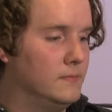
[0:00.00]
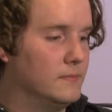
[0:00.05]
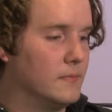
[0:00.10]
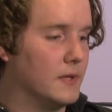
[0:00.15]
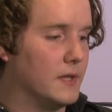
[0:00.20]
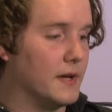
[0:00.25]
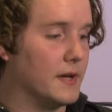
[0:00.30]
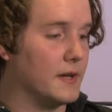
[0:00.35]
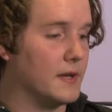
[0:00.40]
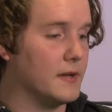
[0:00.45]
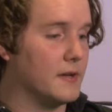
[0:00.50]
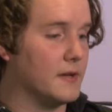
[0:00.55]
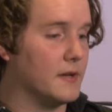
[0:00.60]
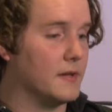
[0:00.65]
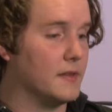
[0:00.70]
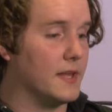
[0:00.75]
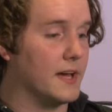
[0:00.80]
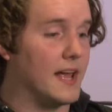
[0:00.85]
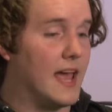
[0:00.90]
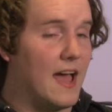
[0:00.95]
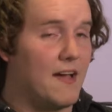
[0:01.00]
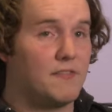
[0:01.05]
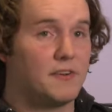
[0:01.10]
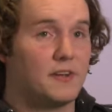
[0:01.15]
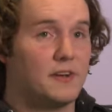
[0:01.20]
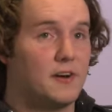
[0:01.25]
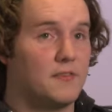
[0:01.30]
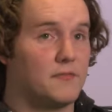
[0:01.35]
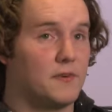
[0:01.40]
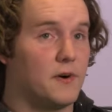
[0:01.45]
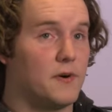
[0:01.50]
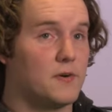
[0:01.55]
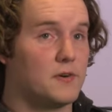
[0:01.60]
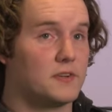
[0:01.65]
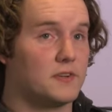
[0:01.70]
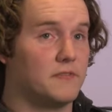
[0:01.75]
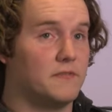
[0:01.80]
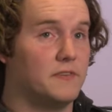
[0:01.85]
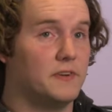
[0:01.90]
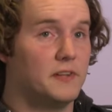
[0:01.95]
like having enough
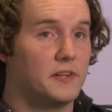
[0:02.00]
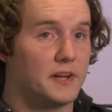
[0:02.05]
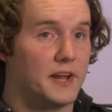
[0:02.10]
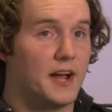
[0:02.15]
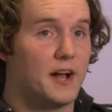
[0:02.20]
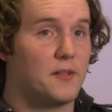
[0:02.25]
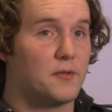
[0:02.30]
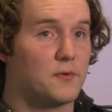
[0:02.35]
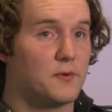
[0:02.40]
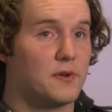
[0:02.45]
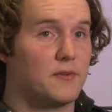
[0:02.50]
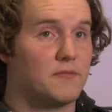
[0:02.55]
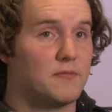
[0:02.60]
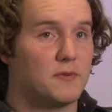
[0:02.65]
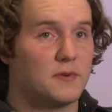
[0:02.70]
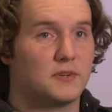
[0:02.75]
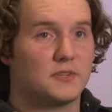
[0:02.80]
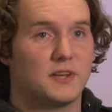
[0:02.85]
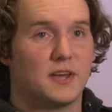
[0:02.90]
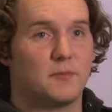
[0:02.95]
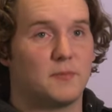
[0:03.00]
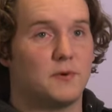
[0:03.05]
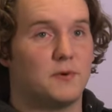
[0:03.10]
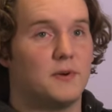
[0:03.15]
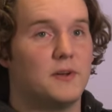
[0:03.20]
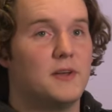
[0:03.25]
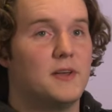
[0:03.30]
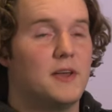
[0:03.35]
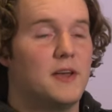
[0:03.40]
art to fill a gallery, for example,